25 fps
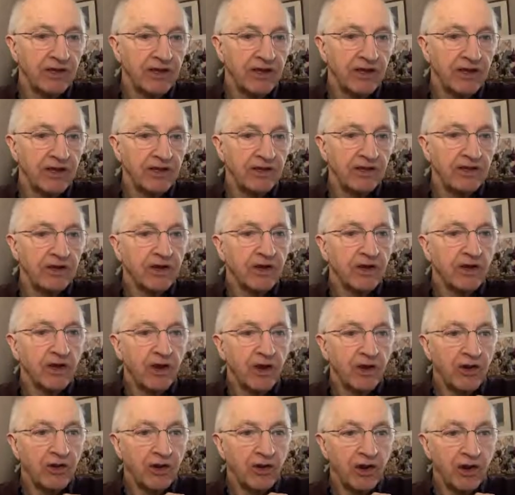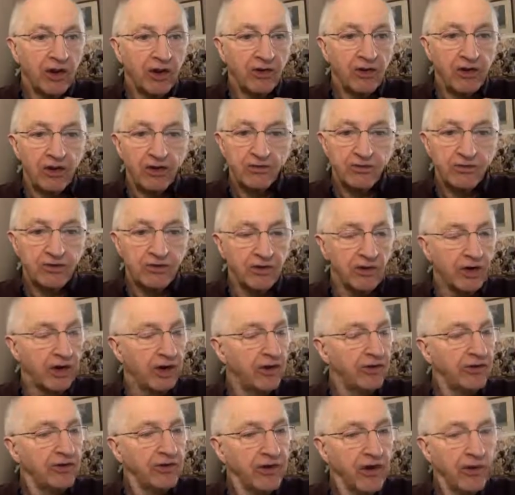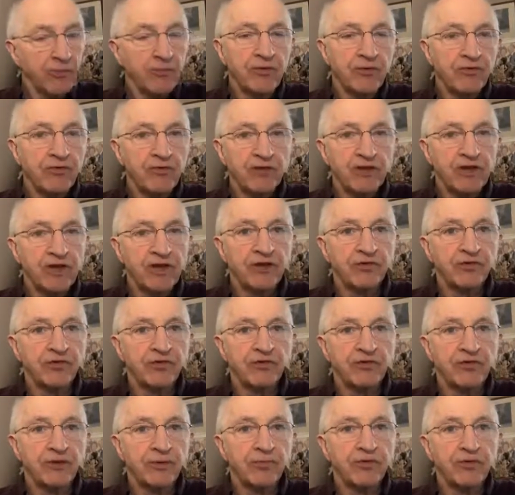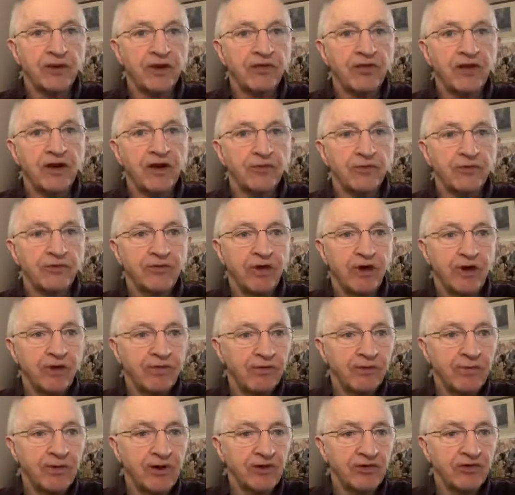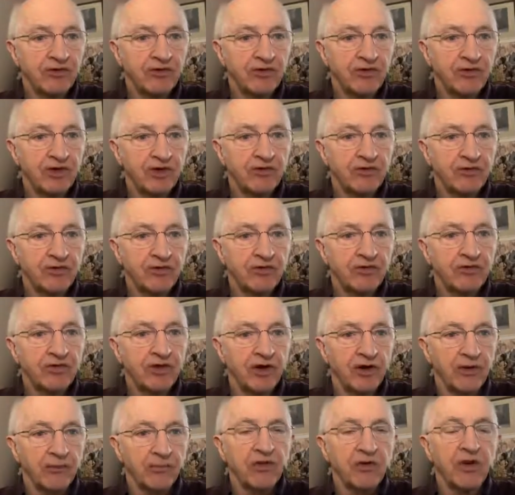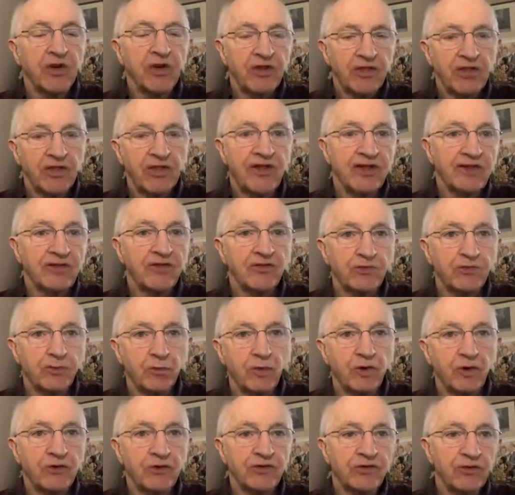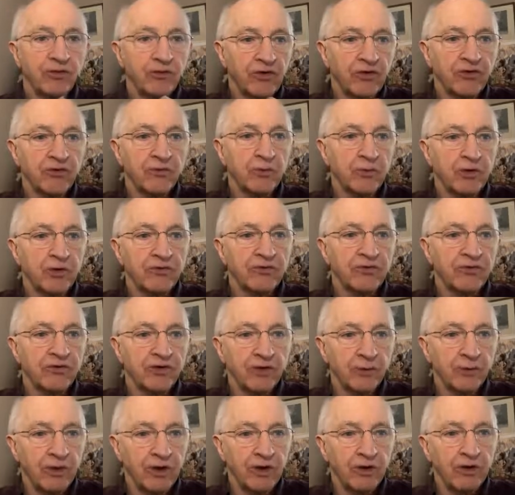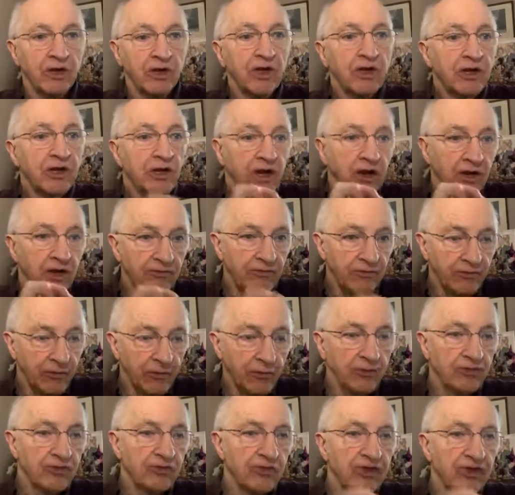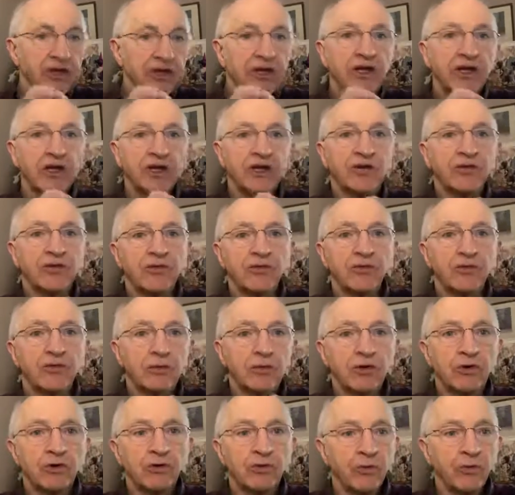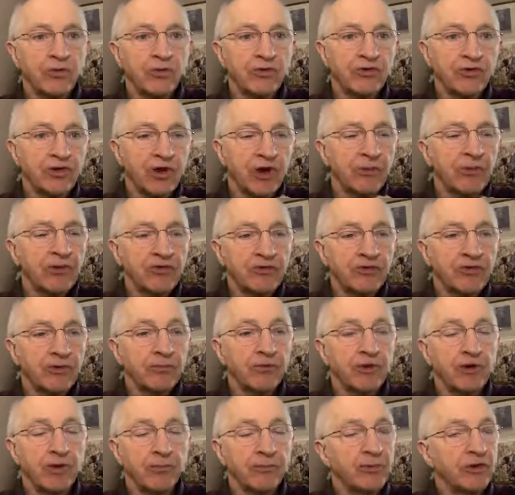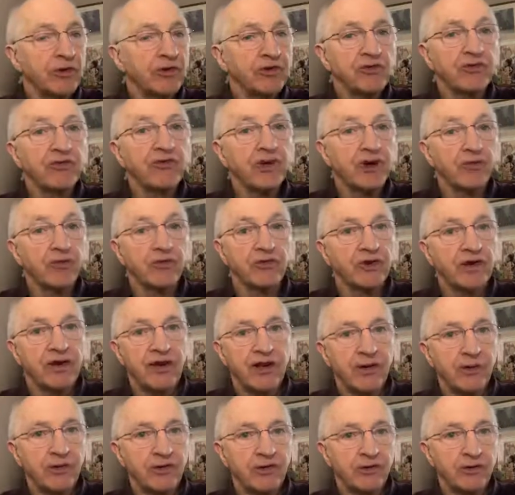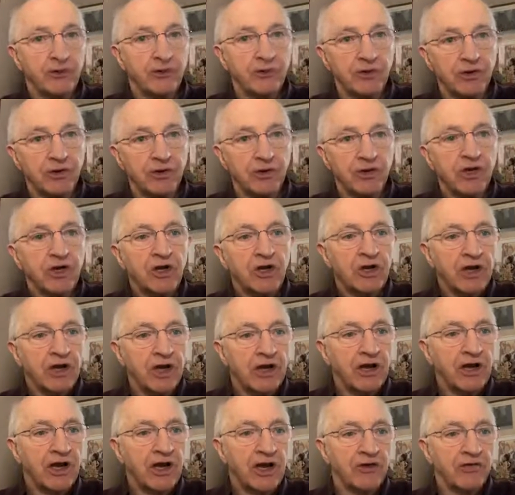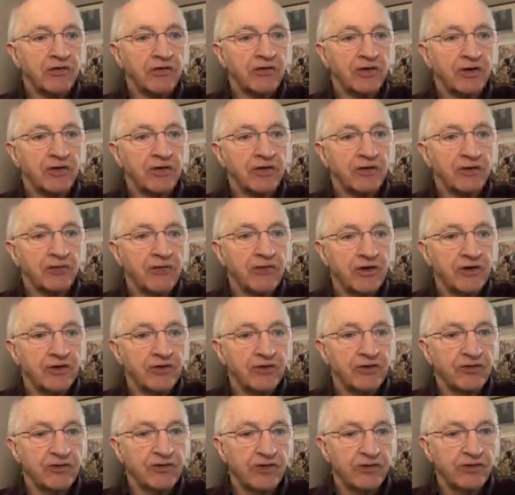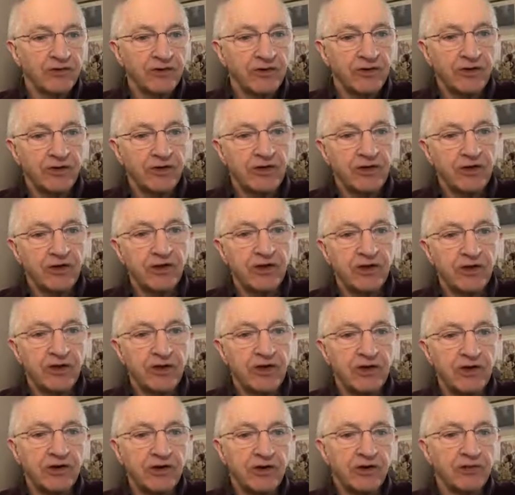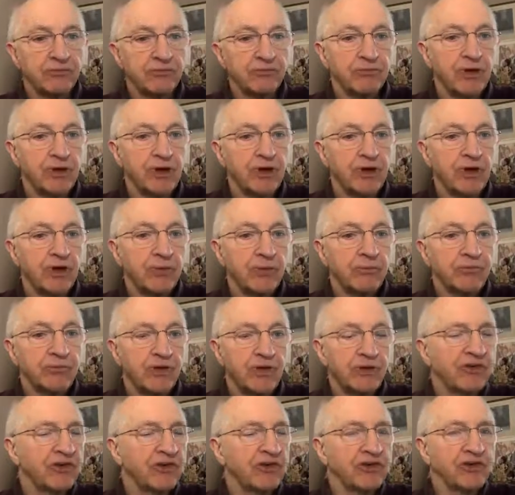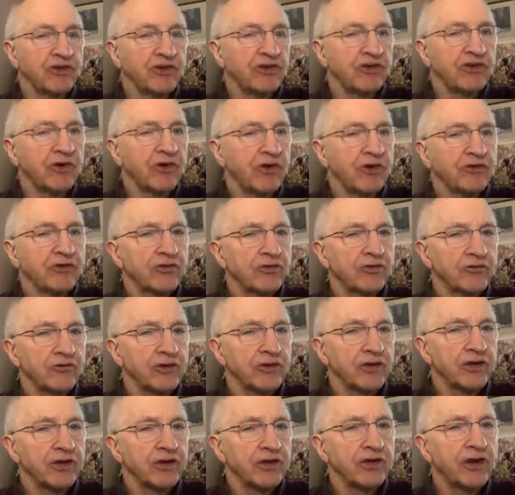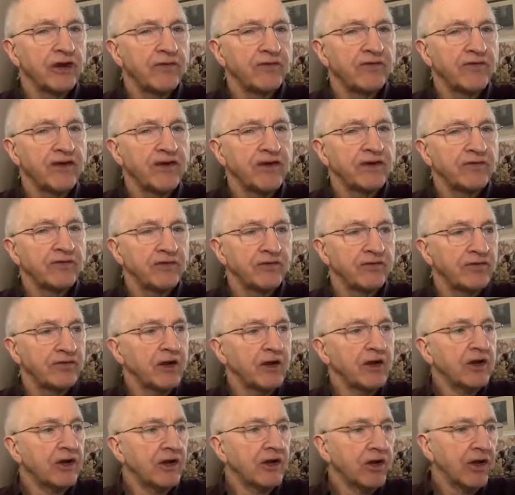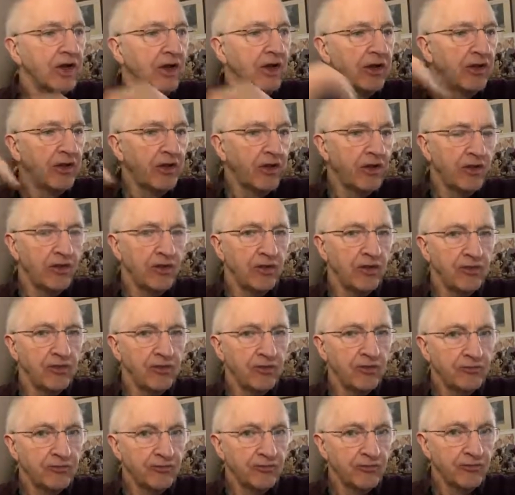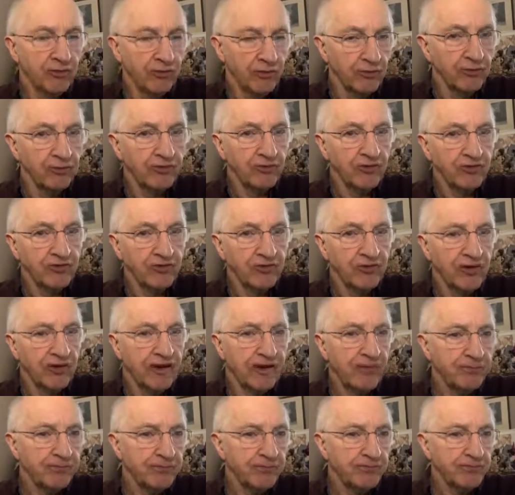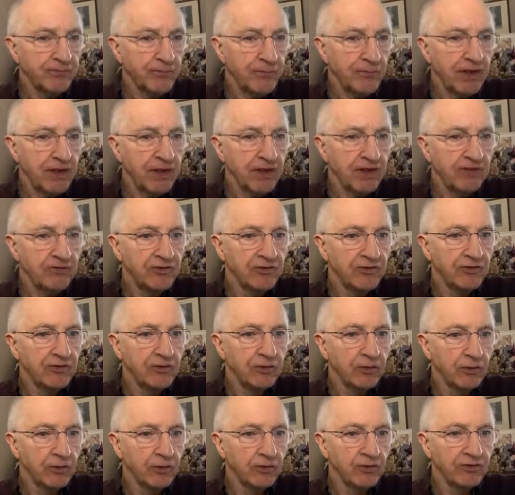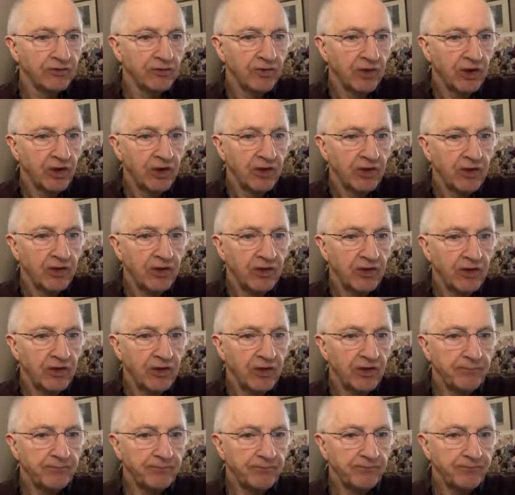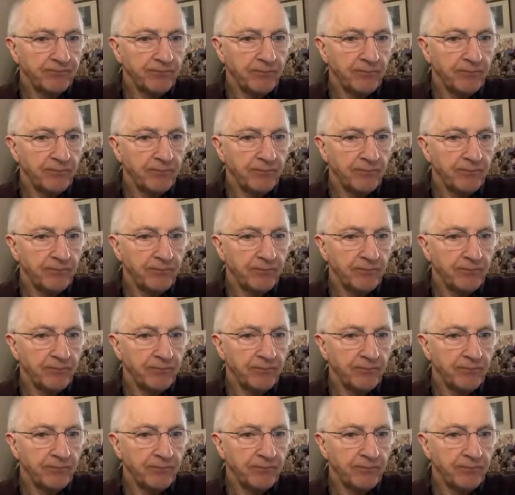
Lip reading: in a number of relationships I've had with hiring managers over the times, that has worked and has worked very well. Unfortunately, it doesn't work all the time, and some companies don't allow it to work, and so you find yourself in a process that's not really effective. The solution to that is, of course, that